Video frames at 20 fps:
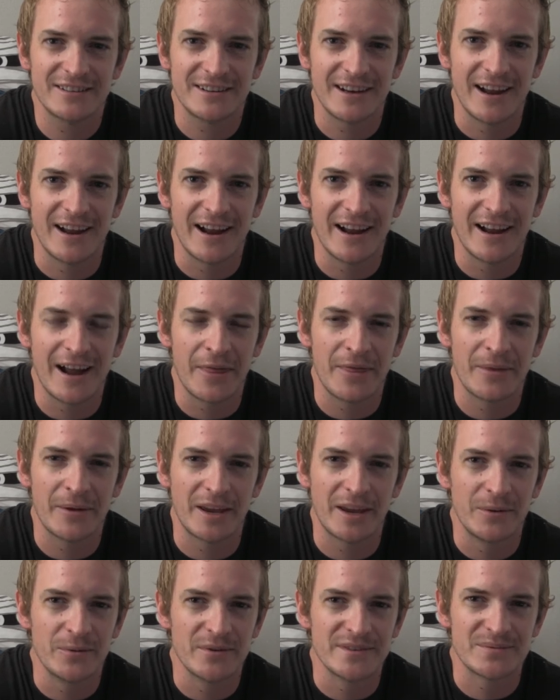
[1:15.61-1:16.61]
I
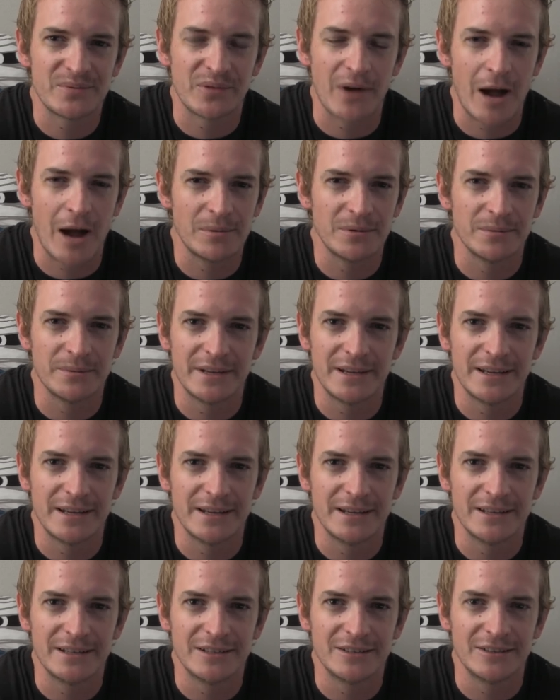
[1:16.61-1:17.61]
think he was
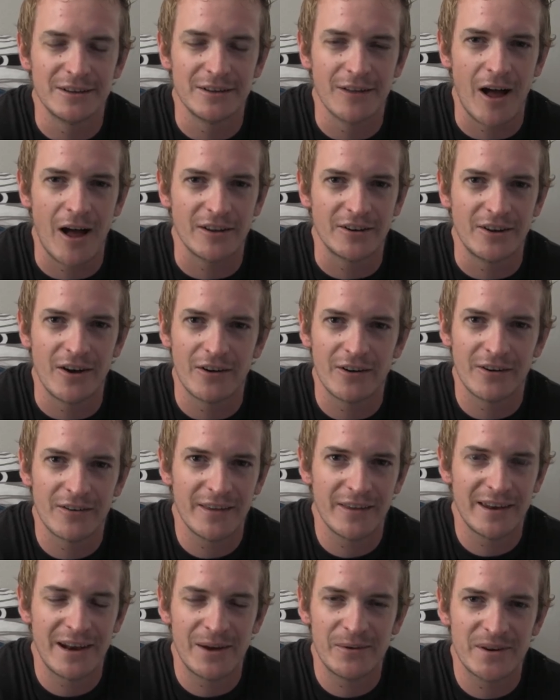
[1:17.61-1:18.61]
probably a lot younger
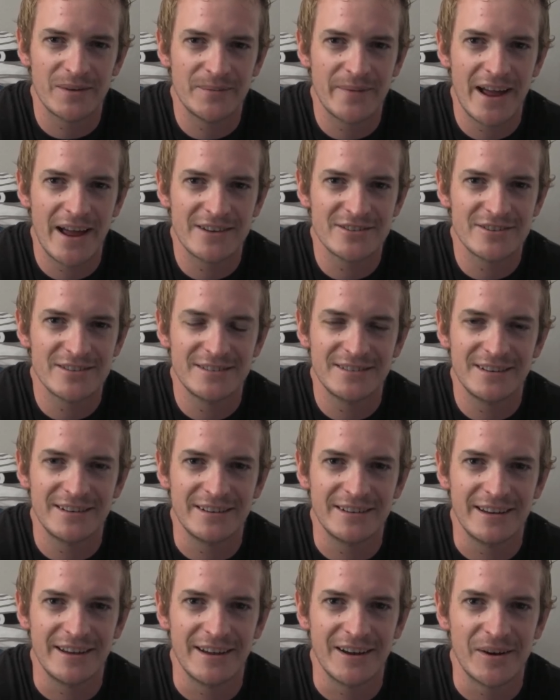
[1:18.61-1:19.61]
than I would
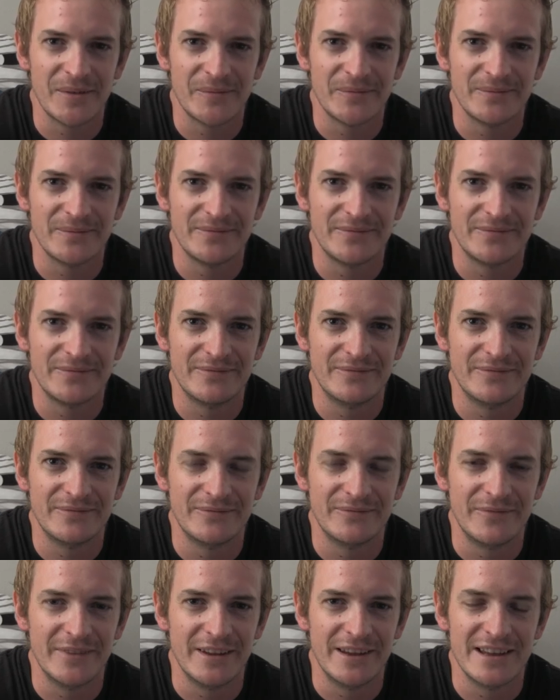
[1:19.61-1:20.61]
imagine.
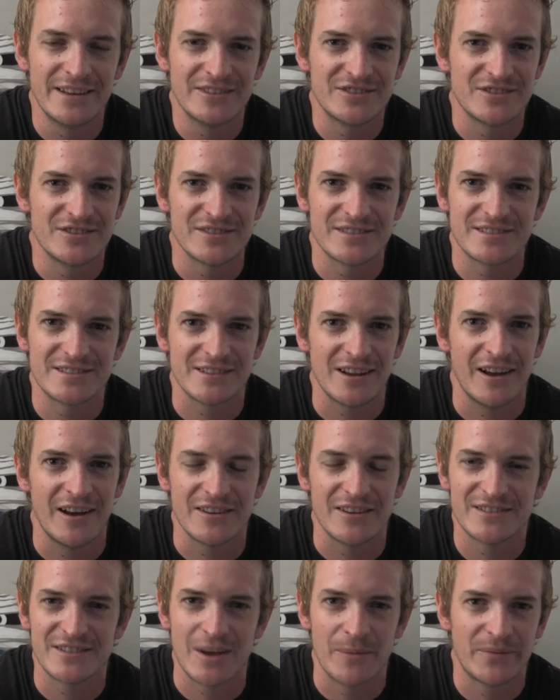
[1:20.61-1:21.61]
It's just
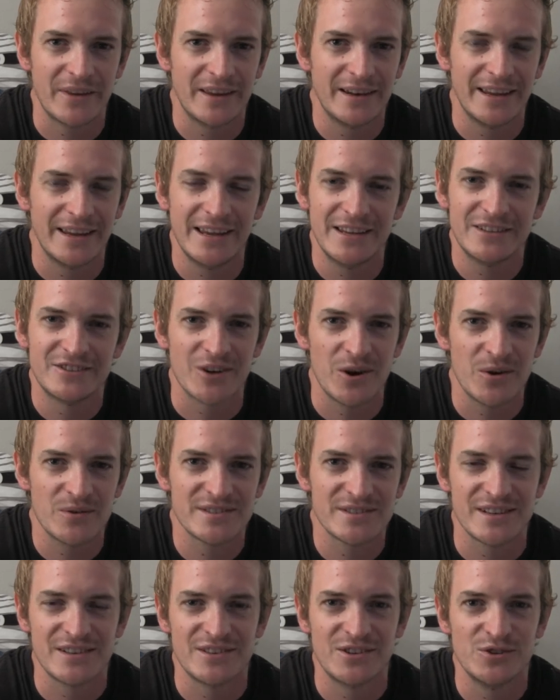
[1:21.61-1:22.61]
something he
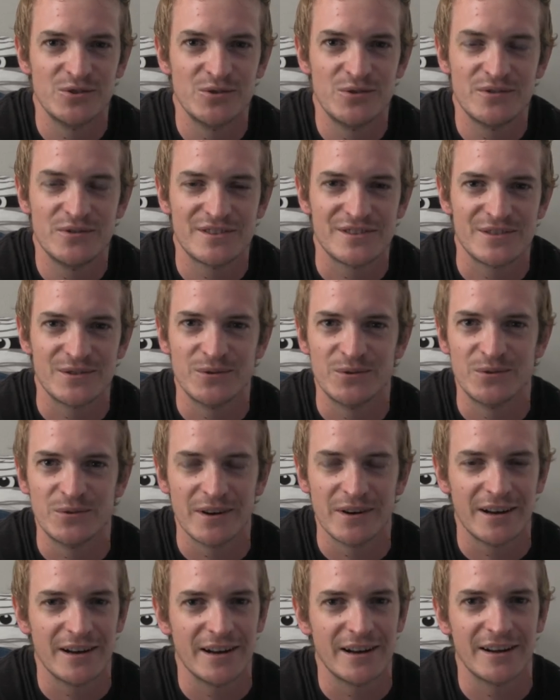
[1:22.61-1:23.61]
chose to do
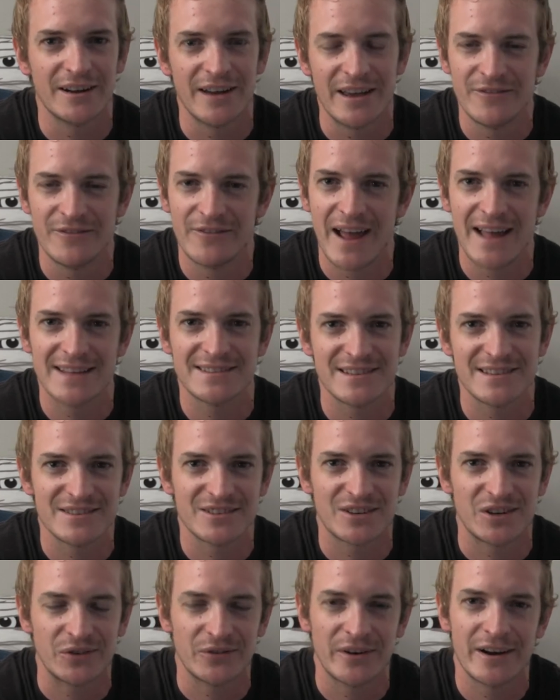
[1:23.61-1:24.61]
to advance
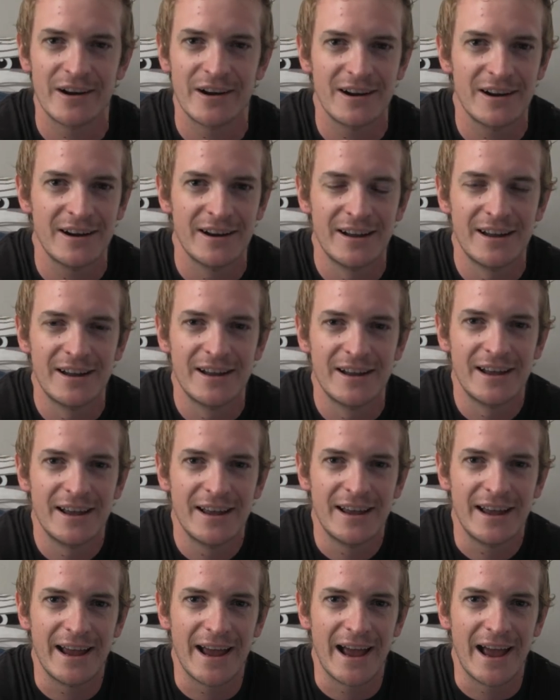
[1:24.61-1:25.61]
his career.
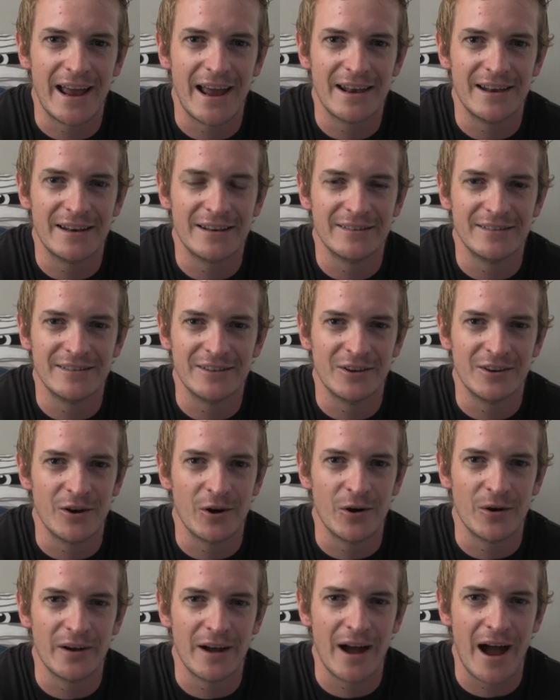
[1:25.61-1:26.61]
And, you
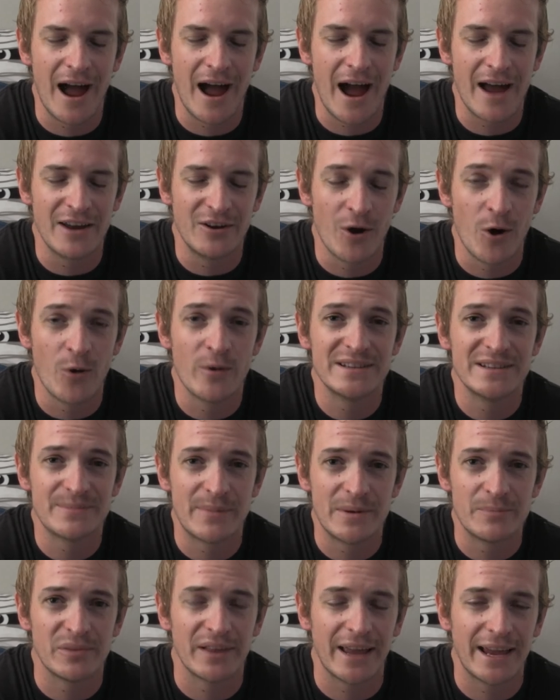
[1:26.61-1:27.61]
know, I know he's
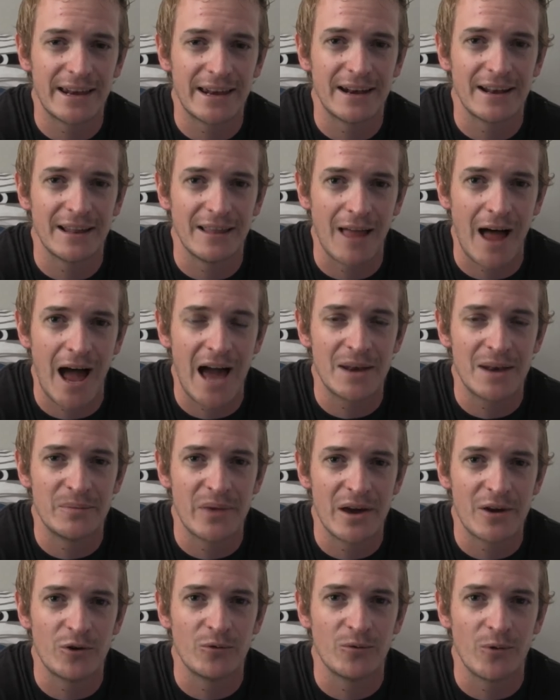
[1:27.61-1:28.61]
been playing in a lot
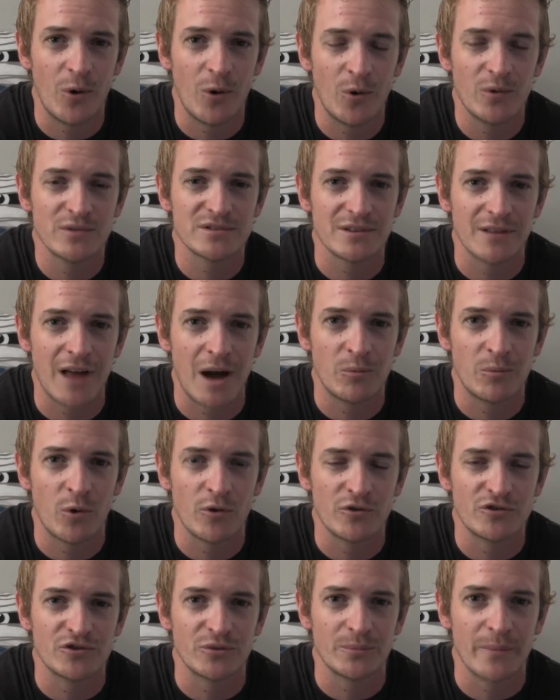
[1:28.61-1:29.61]
better roles, a lot
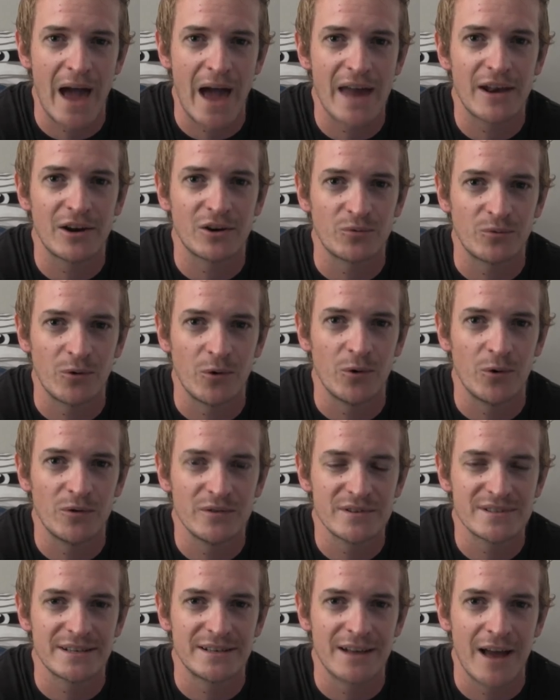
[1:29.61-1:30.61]
more dramatic
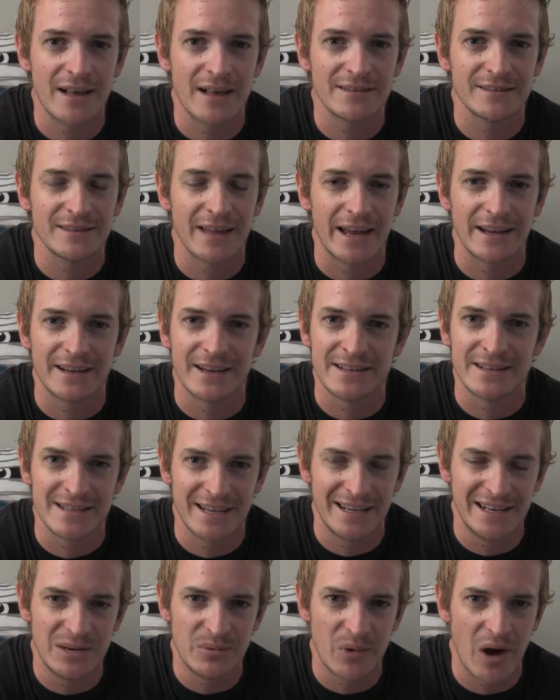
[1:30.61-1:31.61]
roles, and not like a
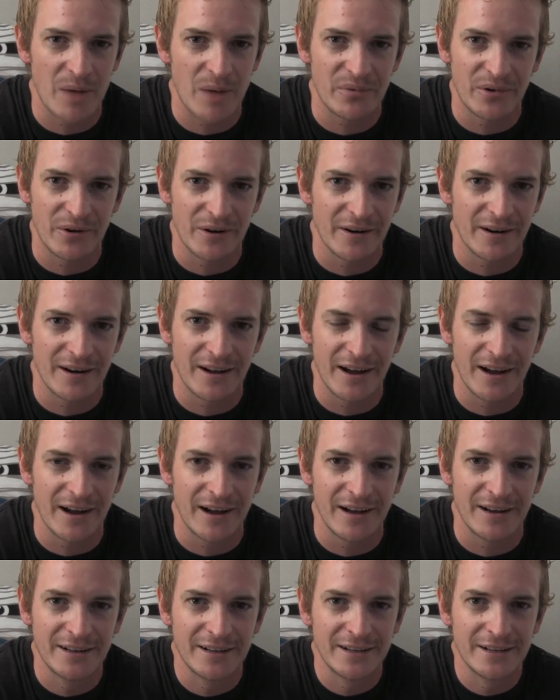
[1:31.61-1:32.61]
teeny
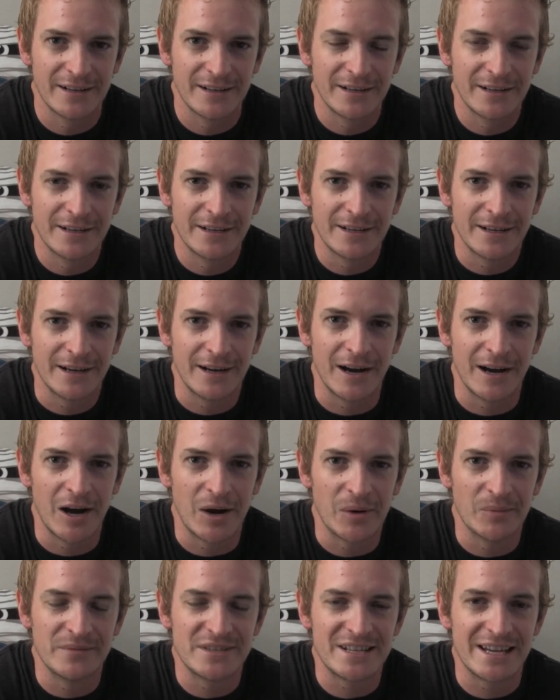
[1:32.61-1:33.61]
bopper
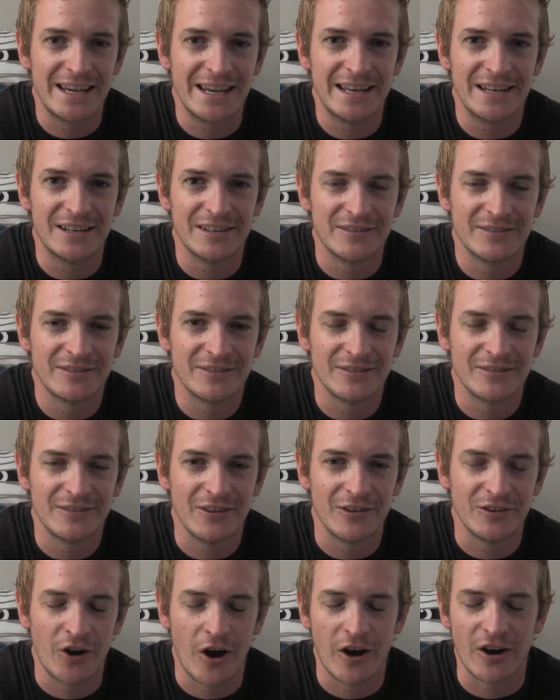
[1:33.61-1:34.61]
teen
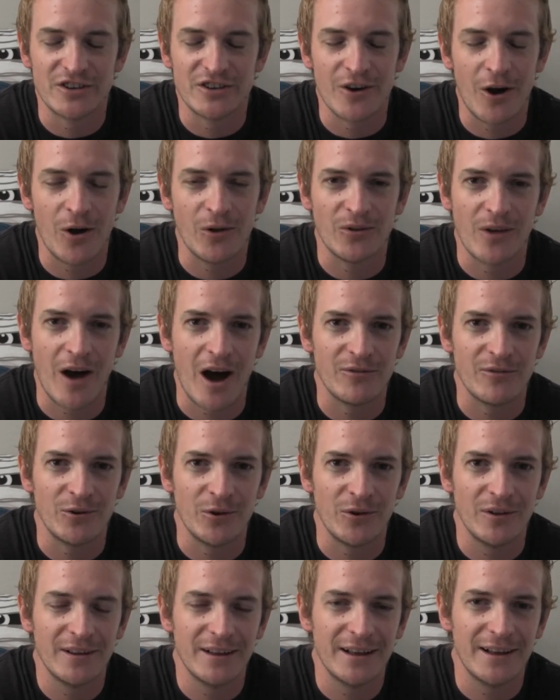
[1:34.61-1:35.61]
young adult
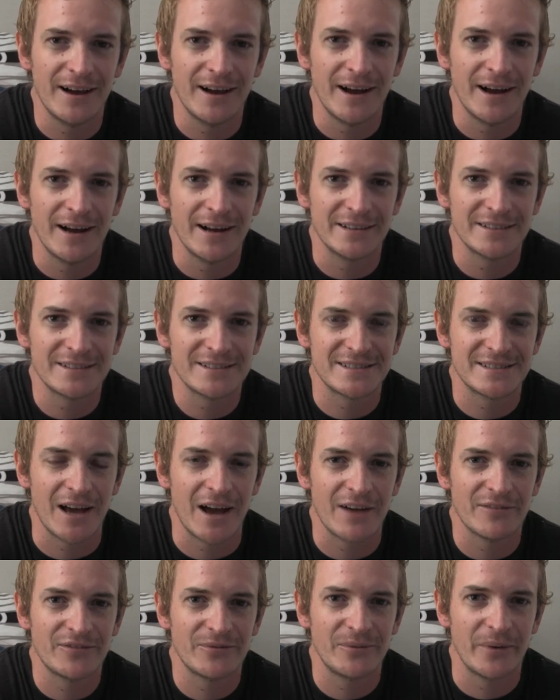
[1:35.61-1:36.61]
novel
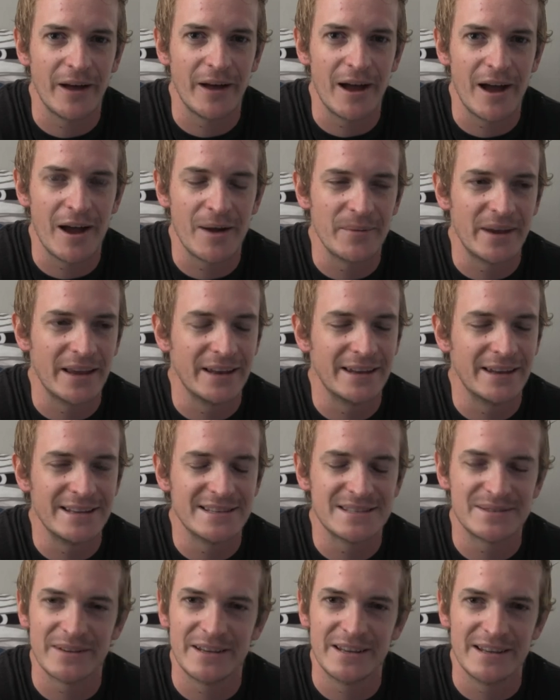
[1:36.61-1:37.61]
stuff. But, I mean,
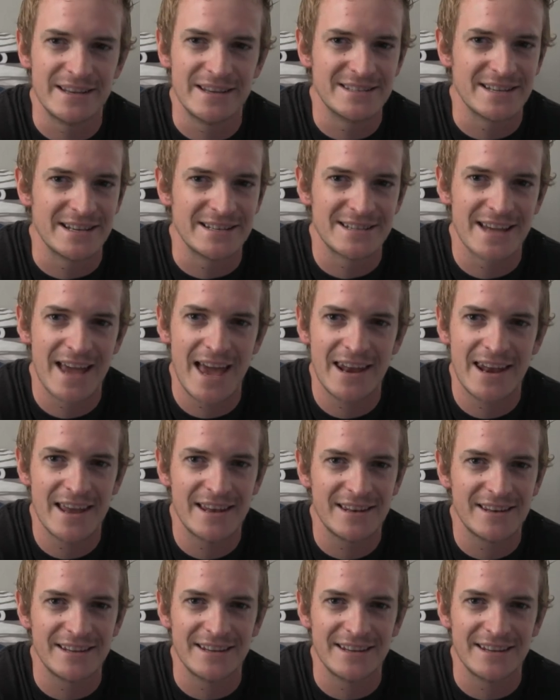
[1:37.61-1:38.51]
he's in Tenet.